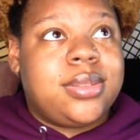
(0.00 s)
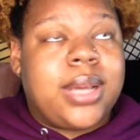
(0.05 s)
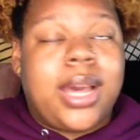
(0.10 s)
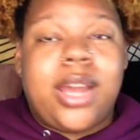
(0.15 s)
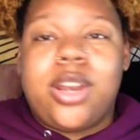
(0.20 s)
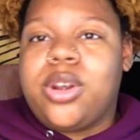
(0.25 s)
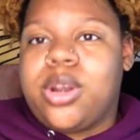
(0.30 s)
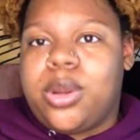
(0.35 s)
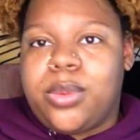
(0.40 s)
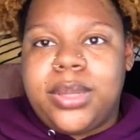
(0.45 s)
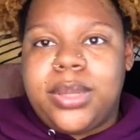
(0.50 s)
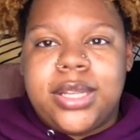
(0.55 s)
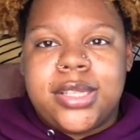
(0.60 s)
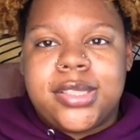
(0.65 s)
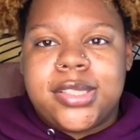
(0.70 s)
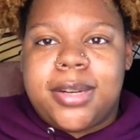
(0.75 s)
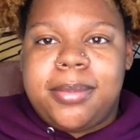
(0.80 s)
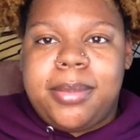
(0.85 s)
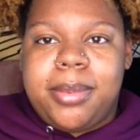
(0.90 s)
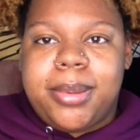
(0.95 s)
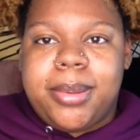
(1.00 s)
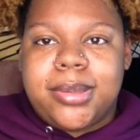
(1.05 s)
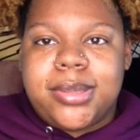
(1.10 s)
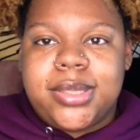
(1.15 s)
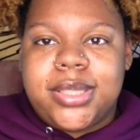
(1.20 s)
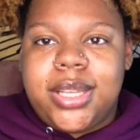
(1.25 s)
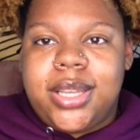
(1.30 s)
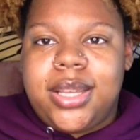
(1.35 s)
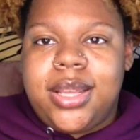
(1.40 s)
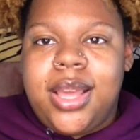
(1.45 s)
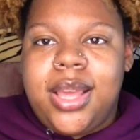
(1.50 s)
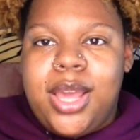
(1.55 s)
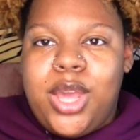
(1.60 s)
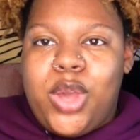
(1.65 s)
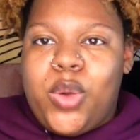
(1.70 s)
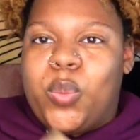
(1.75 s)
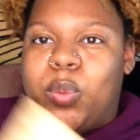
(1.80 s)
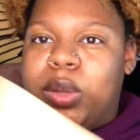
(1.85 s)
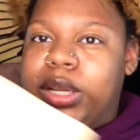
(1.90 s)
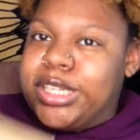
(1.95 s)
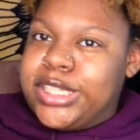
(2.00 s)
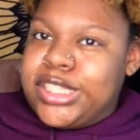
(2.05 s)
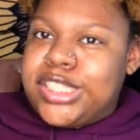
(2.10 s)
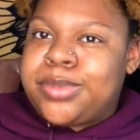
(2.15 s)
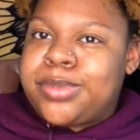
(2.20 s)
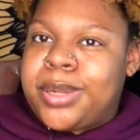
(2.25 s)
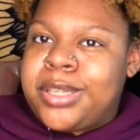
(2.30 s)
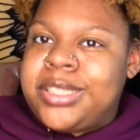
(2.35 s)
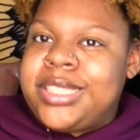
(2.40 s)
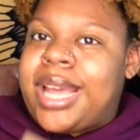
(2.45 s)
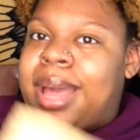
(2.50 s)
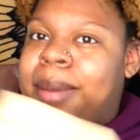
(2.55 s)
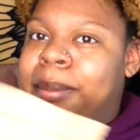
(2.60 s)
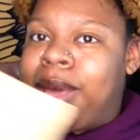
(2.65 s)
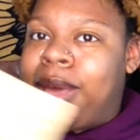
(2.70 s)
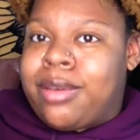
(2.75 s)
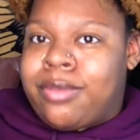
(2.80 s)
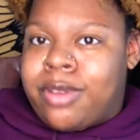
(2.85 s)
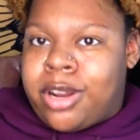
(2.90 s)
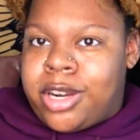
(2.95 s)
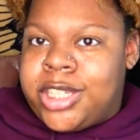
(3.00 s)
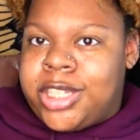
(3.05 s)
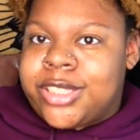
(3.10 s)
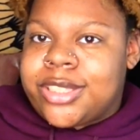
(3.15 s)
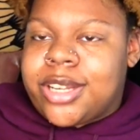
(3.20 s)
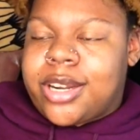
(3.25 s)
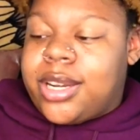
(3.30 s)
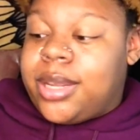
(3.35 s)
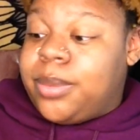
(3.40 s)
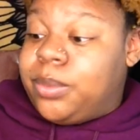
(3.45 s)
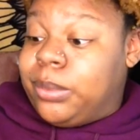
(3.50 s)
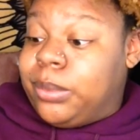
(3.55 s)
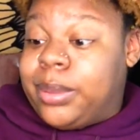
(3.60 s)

I don't know when this is going to be posted. When this is posted, I may have already started.